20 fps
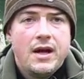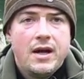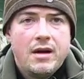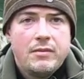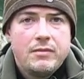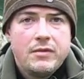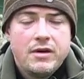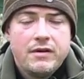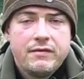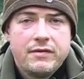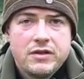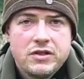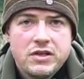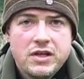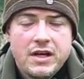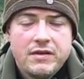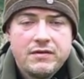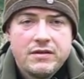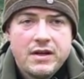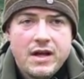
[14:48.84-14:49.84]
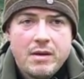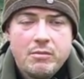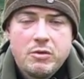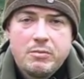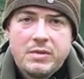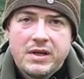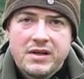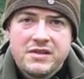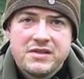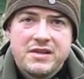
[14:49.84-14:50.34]
have achieved an ember,
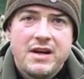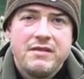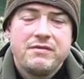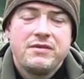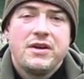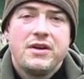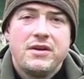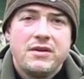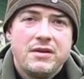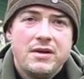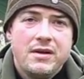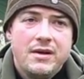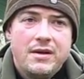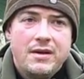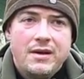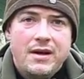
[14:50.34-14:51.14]
because I've done